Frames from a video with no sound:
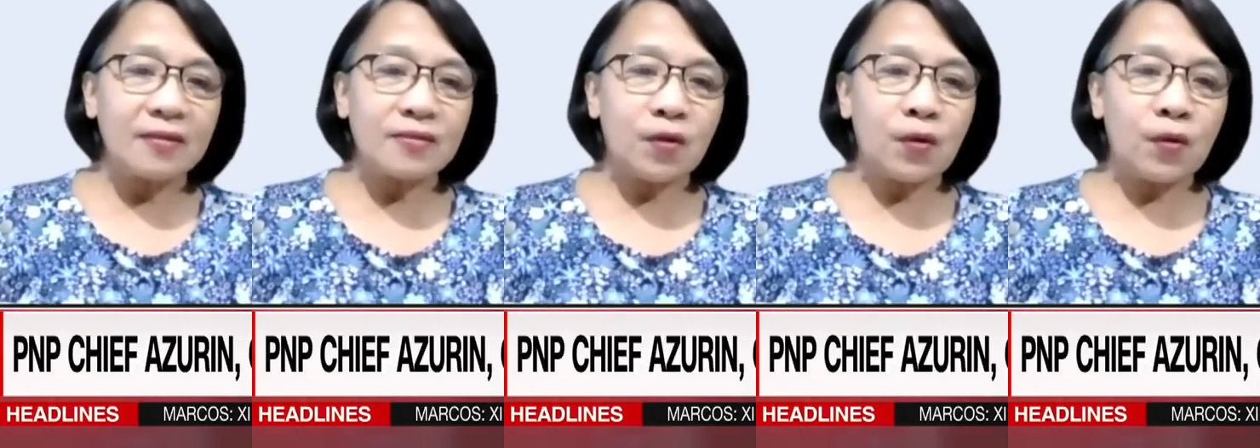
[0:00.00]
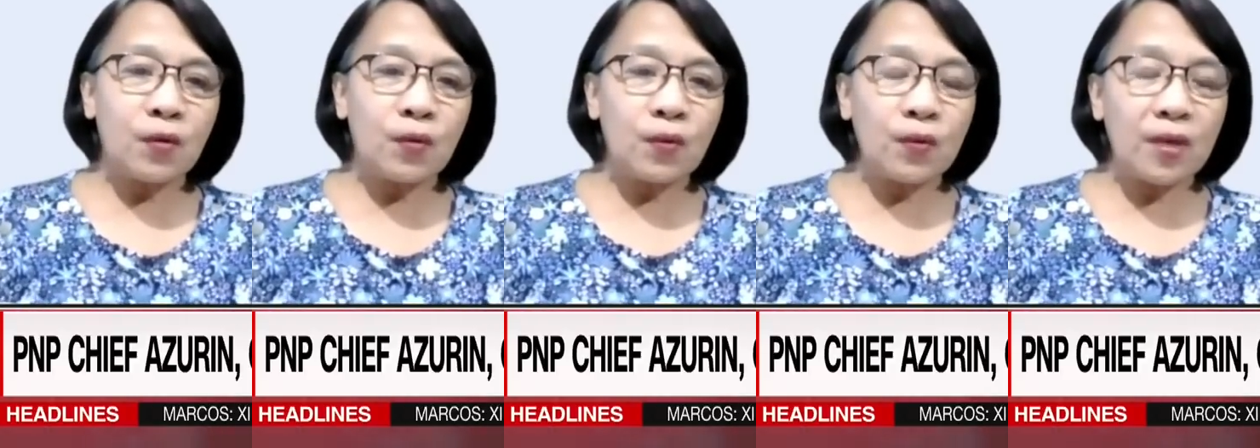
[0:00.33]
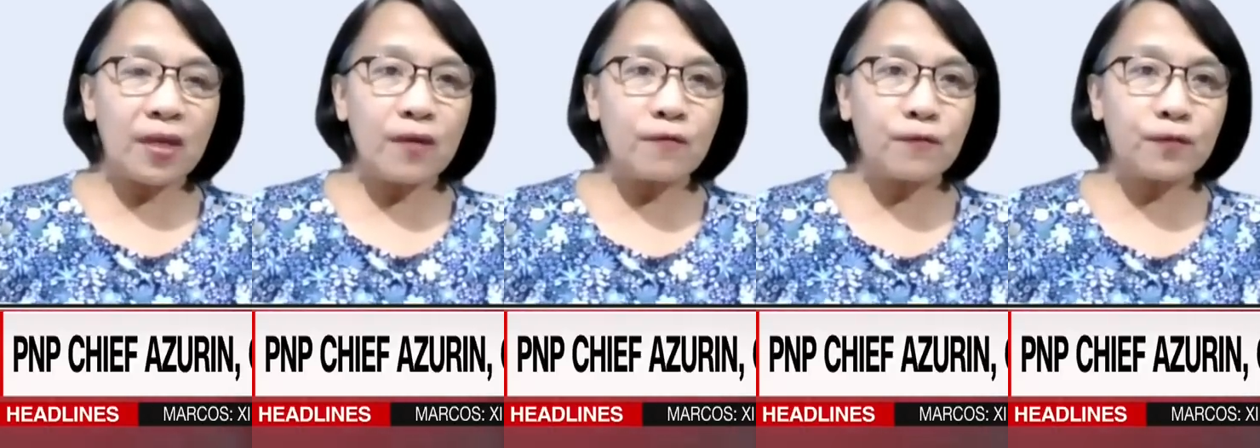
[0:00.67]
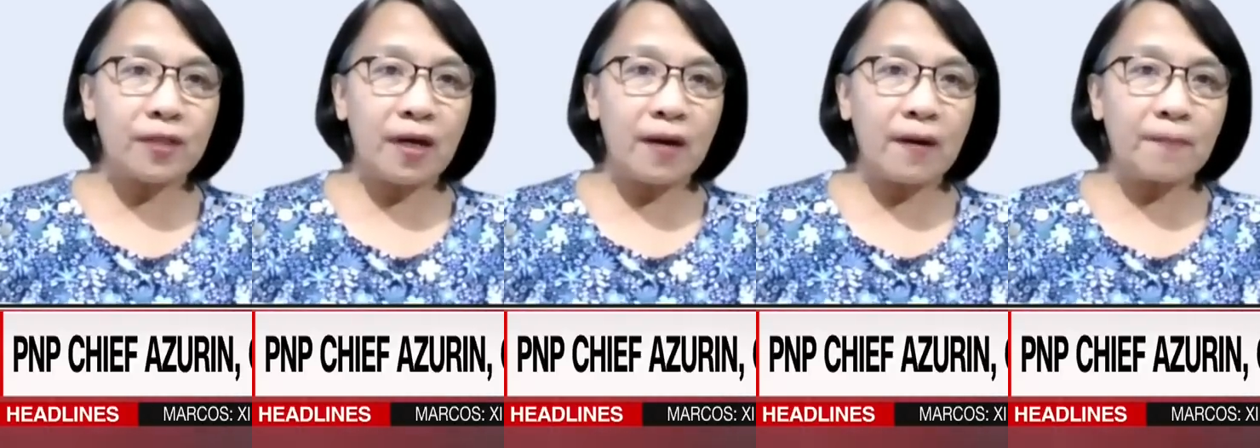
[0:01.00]
So if
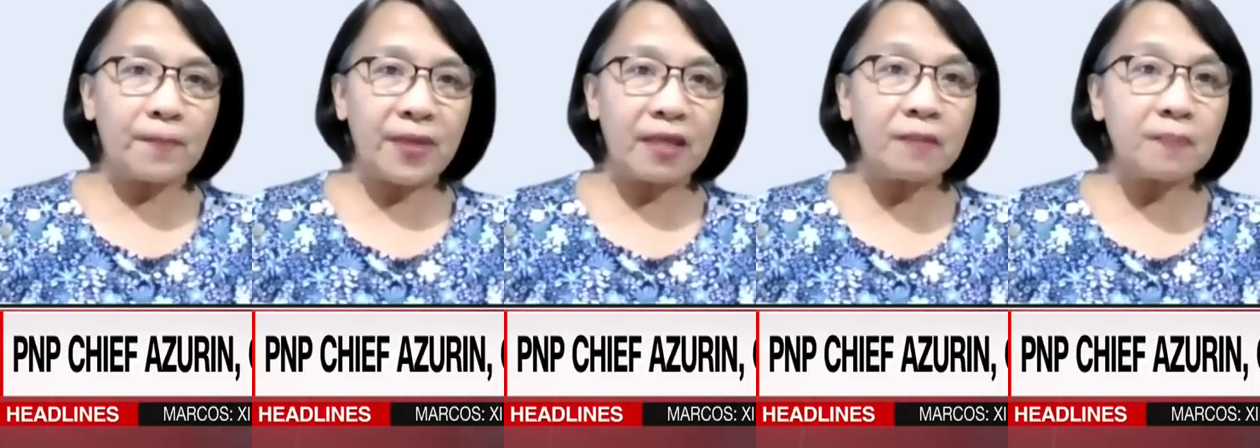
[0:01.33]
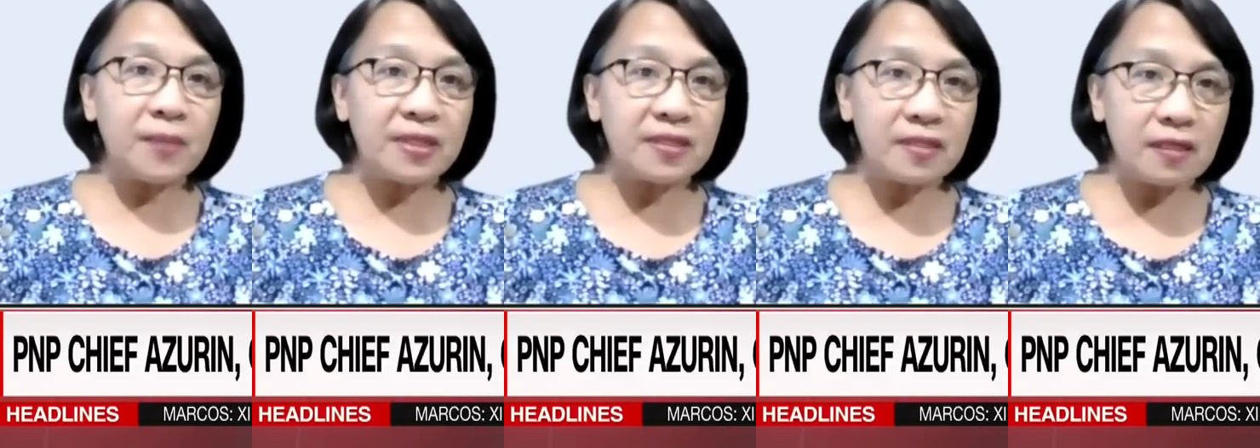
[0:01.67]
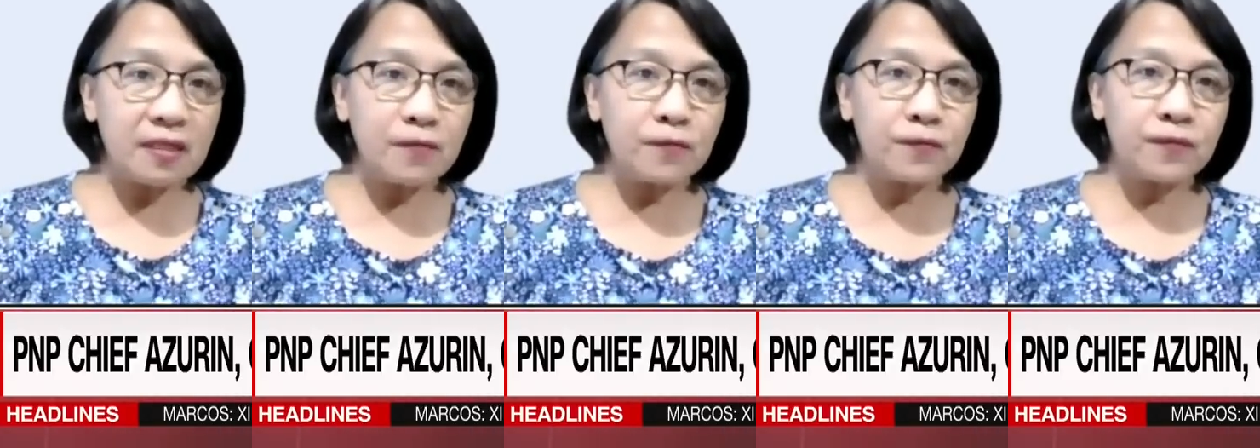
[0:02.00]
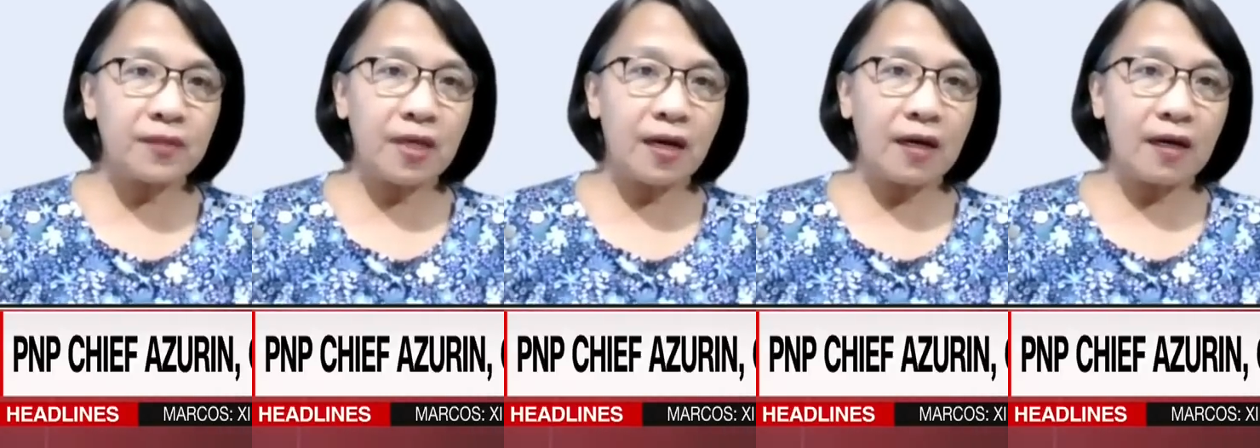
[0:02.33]
the PNP chief,
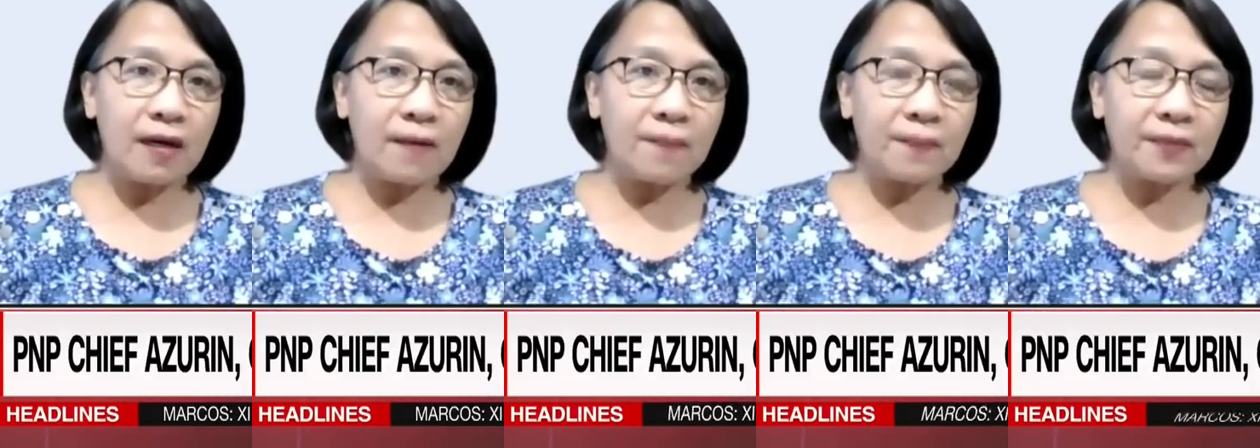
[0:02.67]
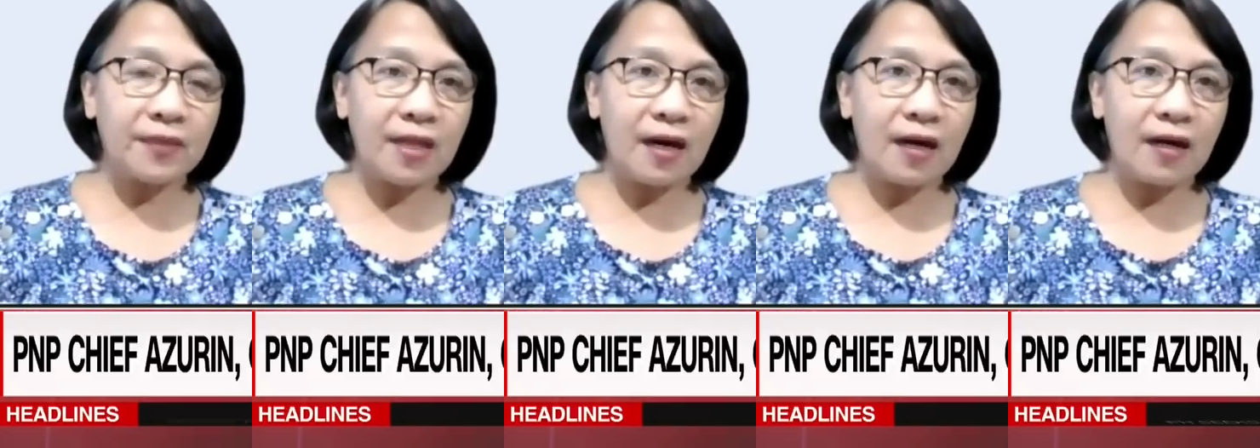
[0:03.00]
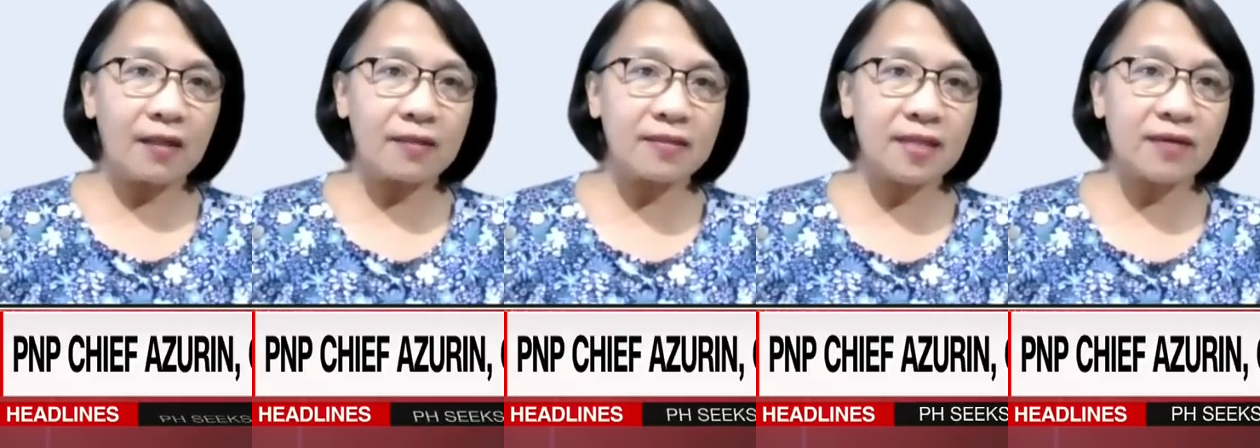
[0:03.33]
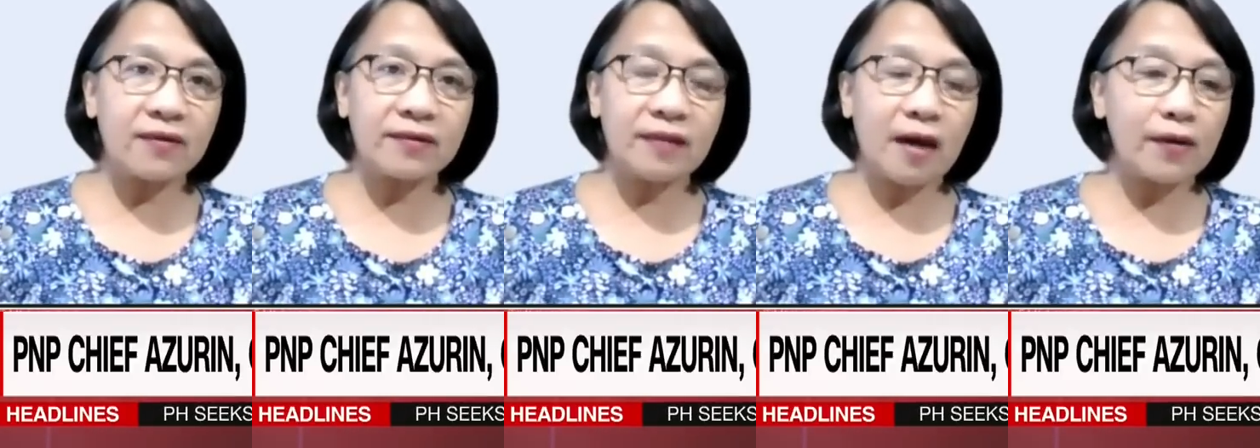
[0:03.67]
the
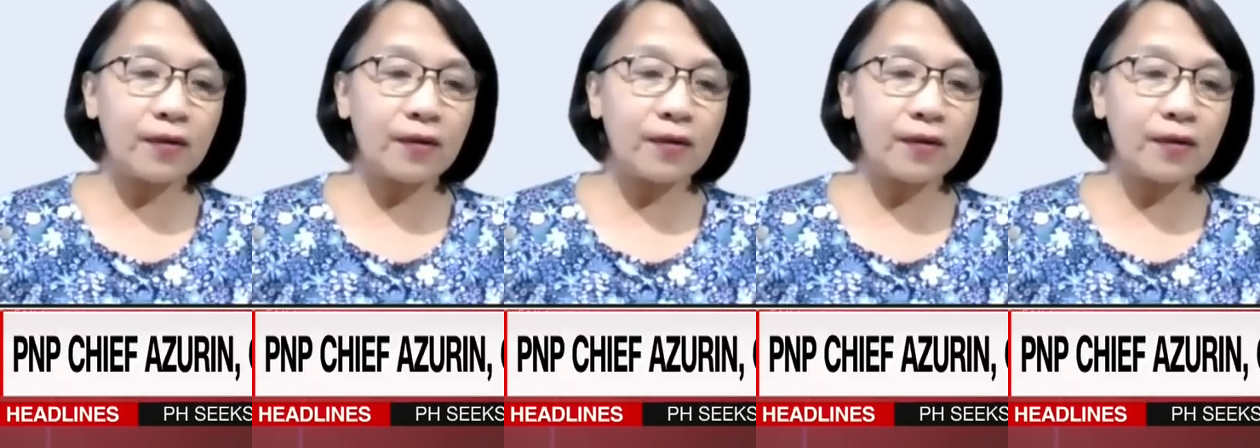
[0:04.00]
Secretary